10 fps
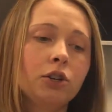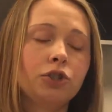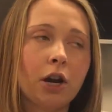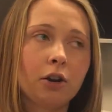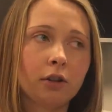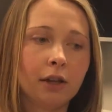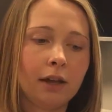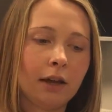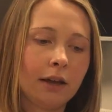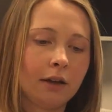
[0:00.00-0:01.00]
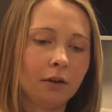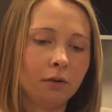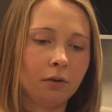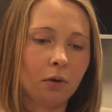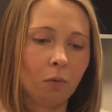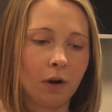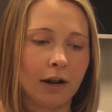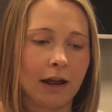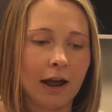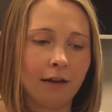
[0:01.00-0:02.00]
Generally, when
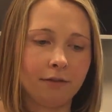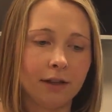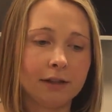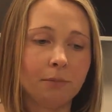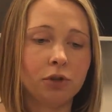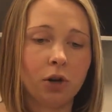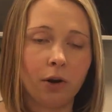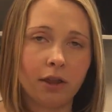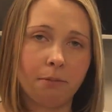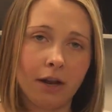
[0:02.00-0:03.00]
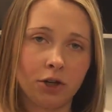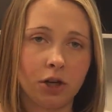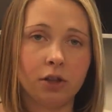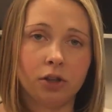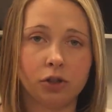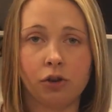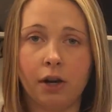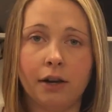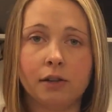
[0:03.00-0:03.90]
I have this, I'm showing the patient the screen